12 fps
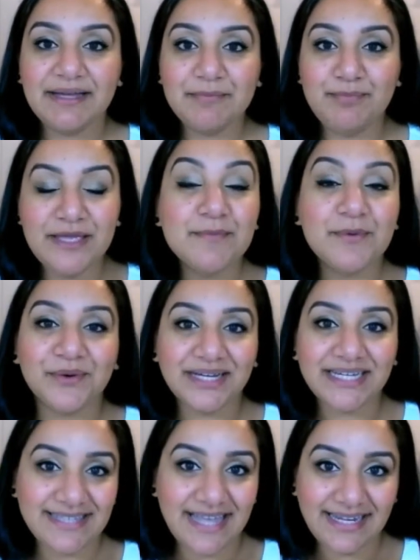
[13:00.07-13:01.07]
be more
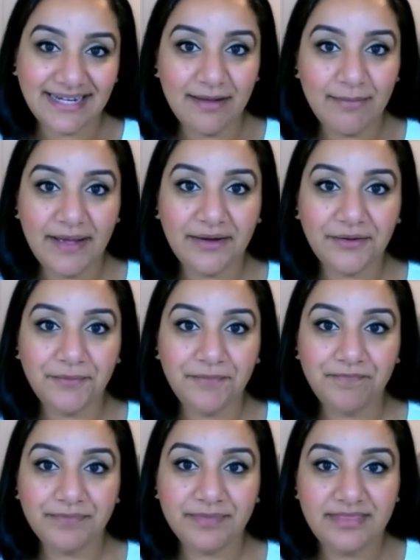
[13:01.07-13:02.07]
excited about
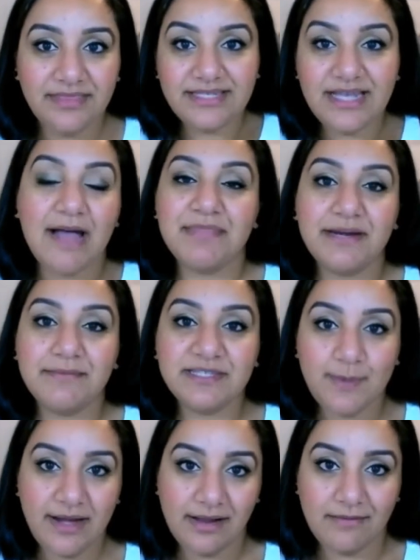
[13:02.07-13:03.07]
the time that I'm
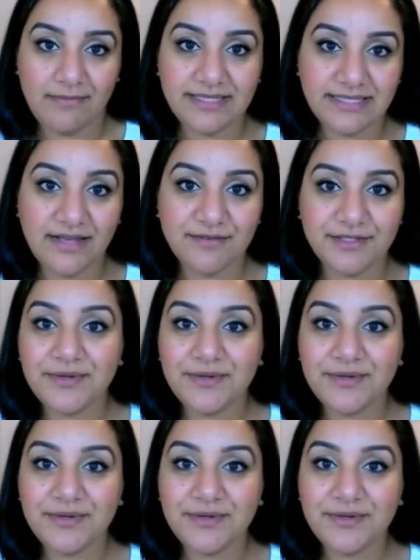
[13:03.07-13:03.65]
spending on myself. So